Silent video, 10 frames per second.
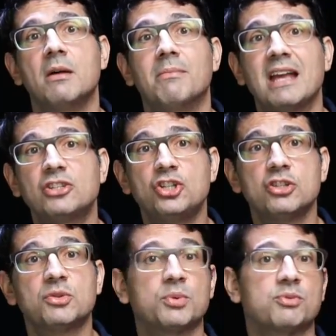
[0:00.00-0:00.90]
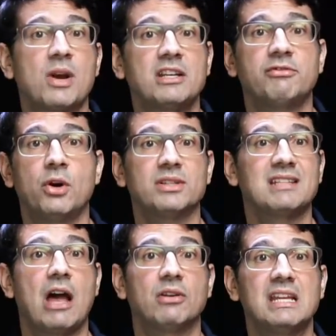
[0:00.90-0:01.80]
Massachusetts was ready to vote it
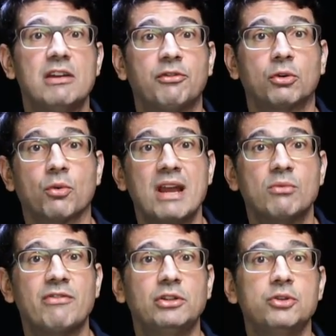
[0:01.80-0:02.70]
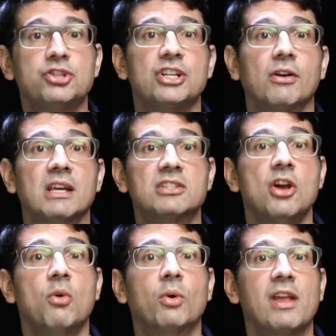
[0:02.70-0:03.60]
down. If great revolutionaries,
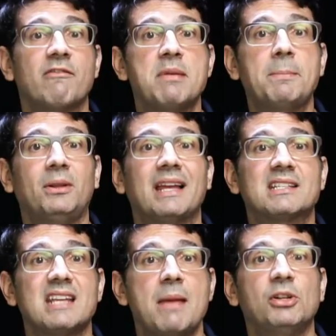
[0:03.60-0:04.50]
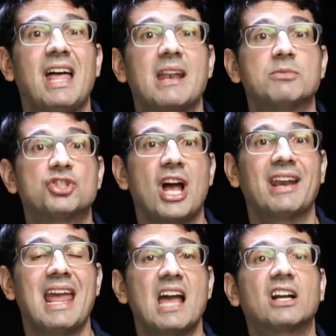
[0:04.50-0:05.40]
where you have people like Samuel Adams,
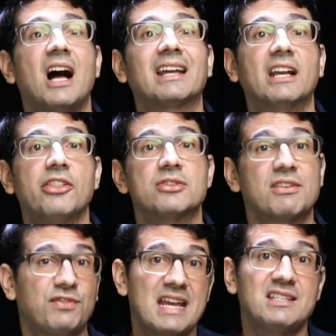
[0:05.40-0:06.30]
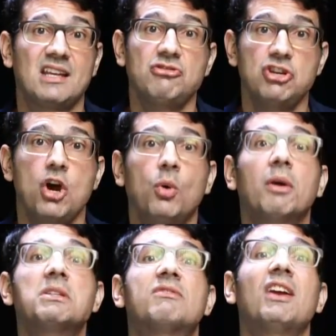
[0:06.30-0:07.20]
John Hancock, and others, if they said no,
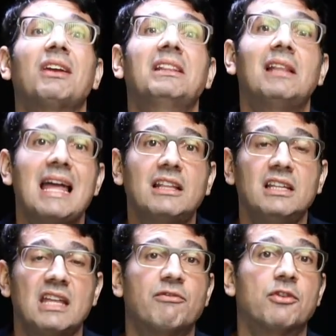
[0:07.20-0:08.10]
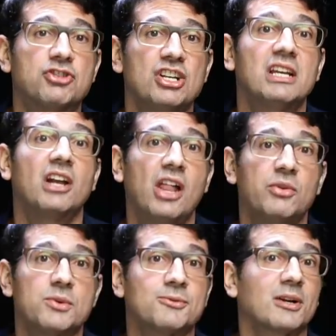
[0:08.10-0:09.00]
it was very likely that Virginia and
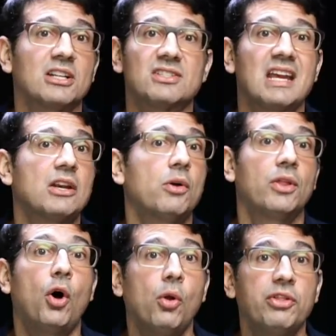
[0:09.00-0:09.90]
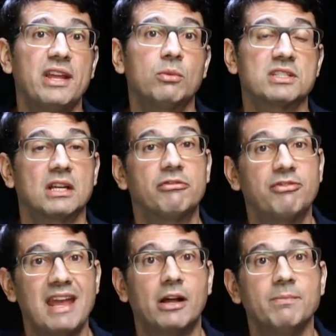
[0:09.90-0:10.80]
others were going to say no and the whole thing was going to
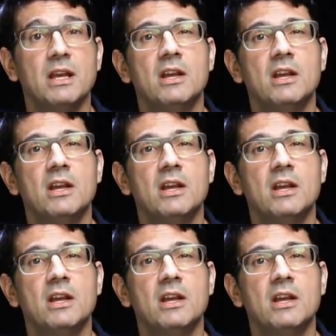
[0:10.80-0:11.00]
fail.